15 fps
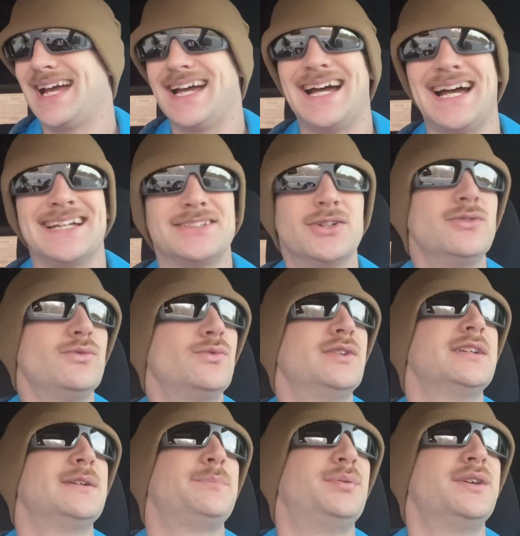I don't
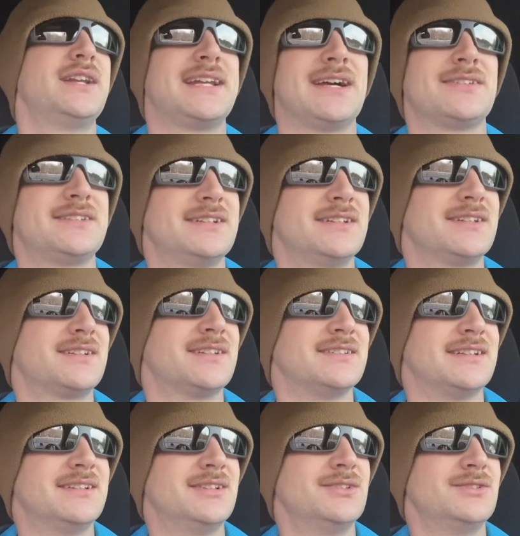want to put it out there because
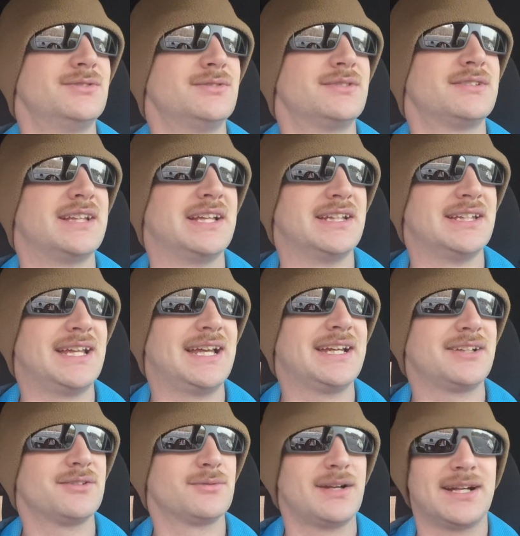I know they
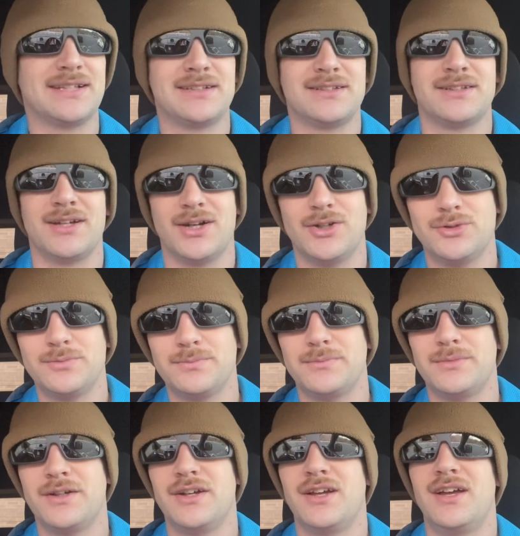like riding hope,
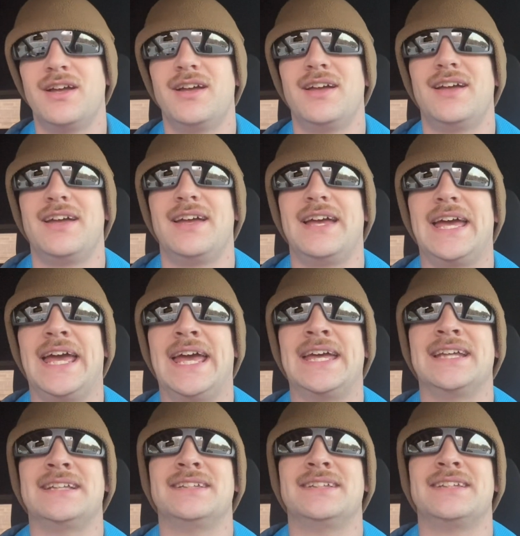
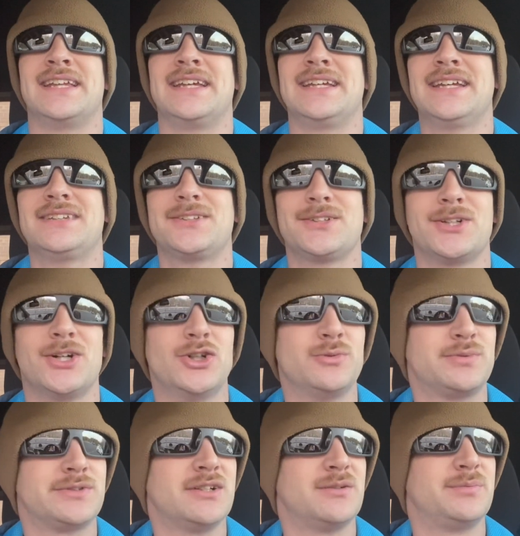and they get their
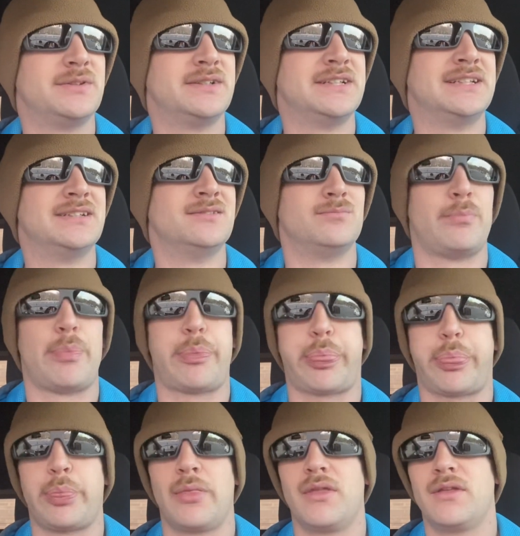hopes up, and
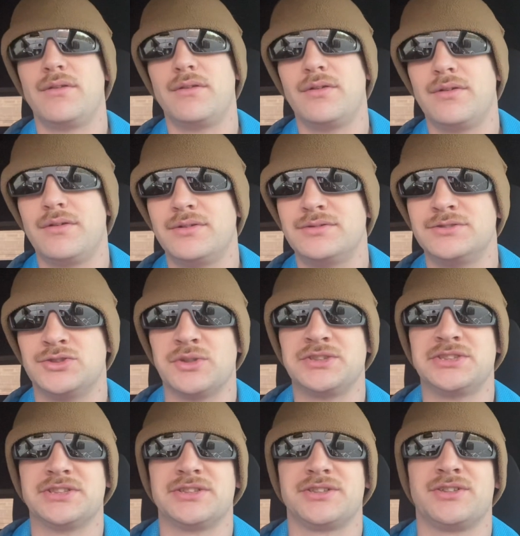then
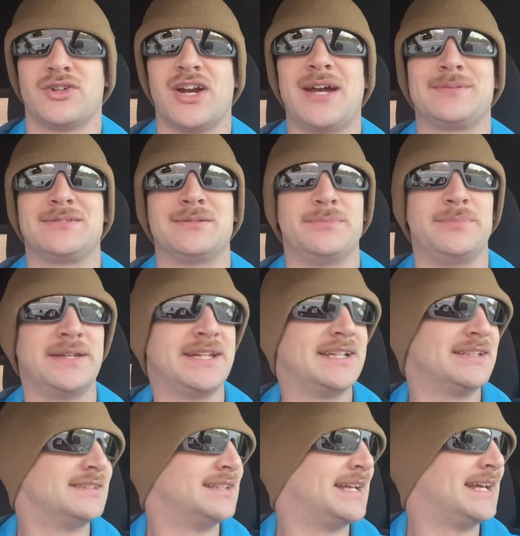Georgia craps the
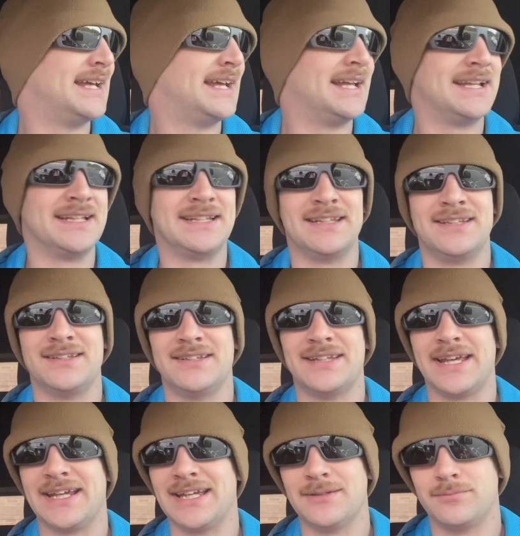bed, and
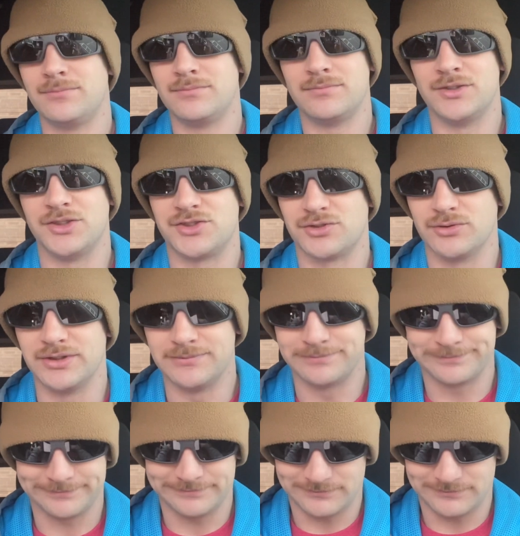they get destroyed.